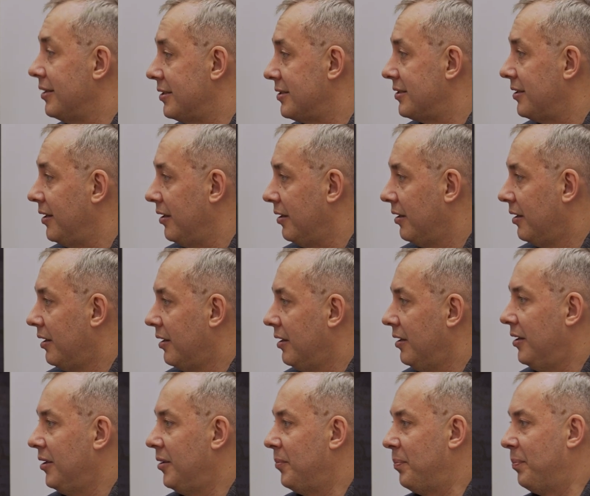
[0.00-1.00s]
let's say,
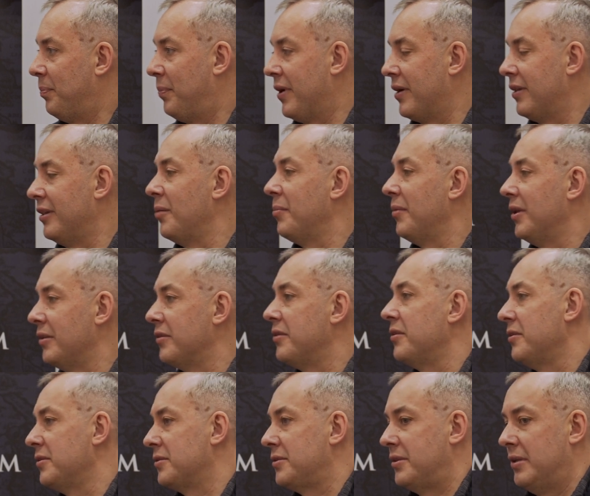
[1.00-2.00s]
uh,
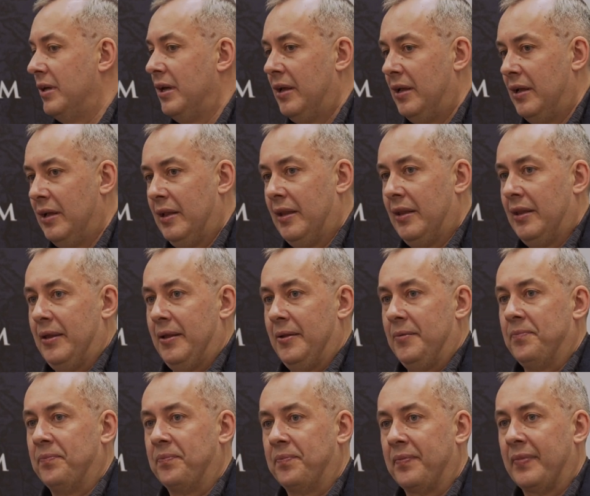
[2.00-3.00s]
parliamentarist,
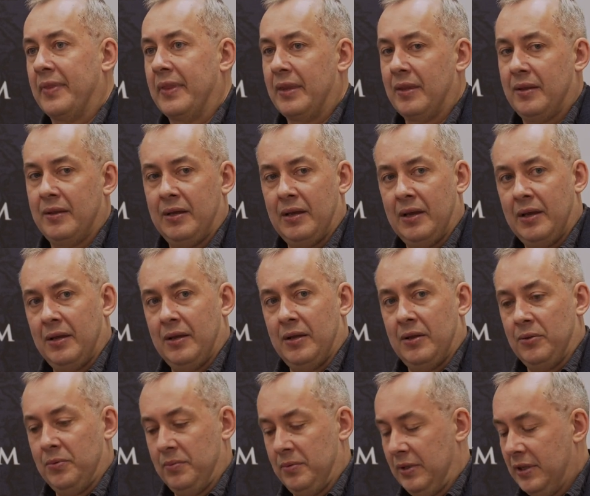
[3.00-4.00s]
um, mm,
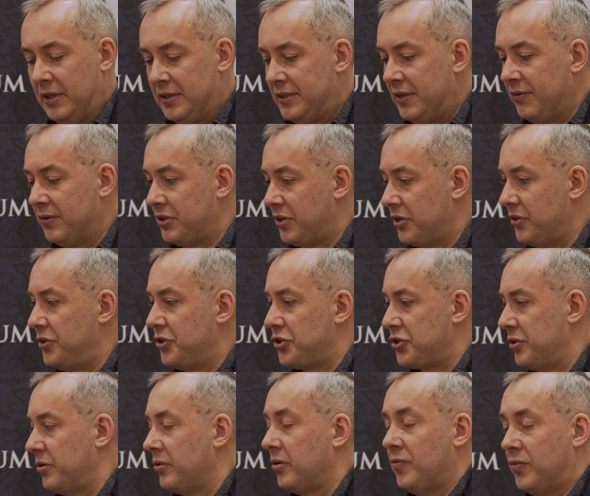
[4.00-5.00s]
let's say,
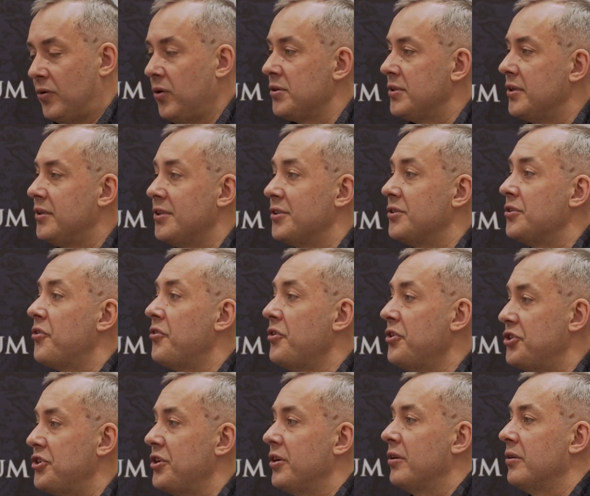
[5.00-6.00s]
tradition. Of course, it is
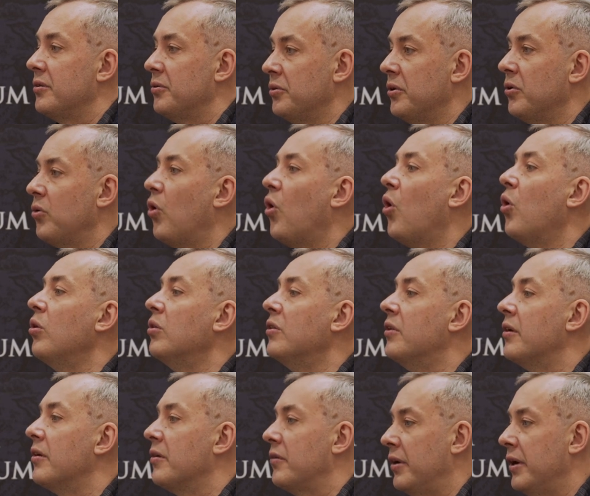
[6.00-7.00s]
richer, you know,
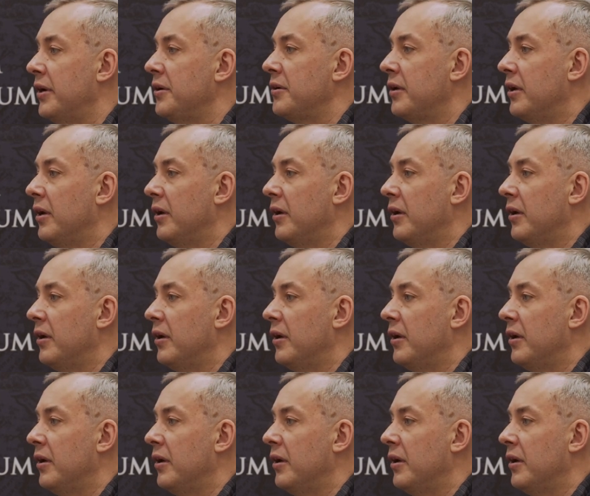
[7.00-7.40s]
older, right?